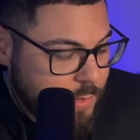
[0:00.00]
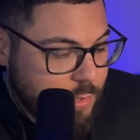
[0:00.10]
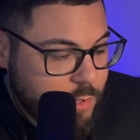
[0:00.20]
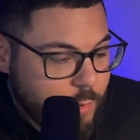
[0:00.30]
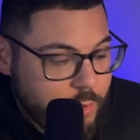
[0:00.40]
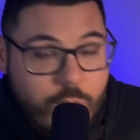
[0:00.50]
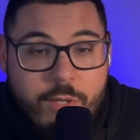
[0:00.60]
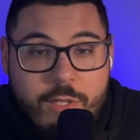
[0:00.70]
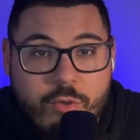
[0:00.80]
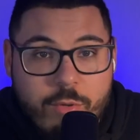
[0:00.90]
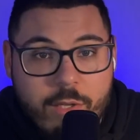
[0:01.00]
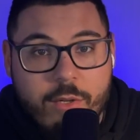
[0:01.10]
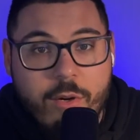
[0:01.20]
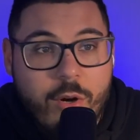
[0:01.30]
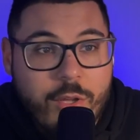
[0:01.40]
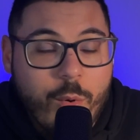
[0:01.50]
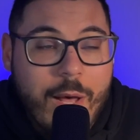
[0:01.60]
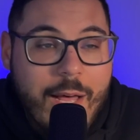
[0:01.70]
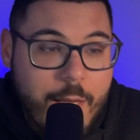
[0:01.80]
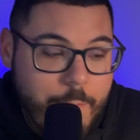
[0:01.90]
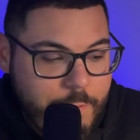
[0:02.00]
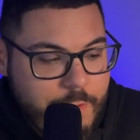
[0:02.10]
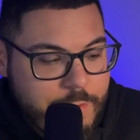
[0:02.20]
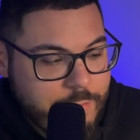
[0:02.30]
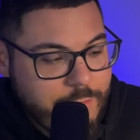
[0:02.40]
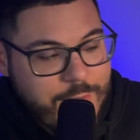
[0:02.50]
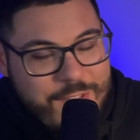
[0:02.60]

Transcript: Did you enjoy this trailer? Are you hyped for this?